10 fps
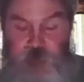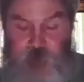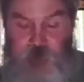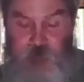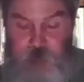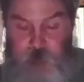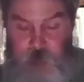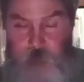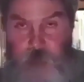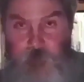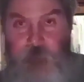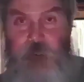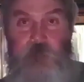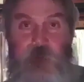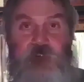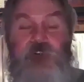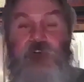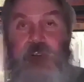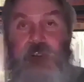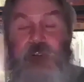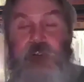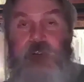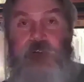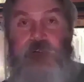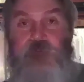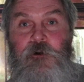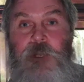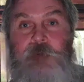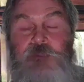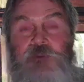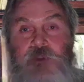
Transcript: The first who settled, and basically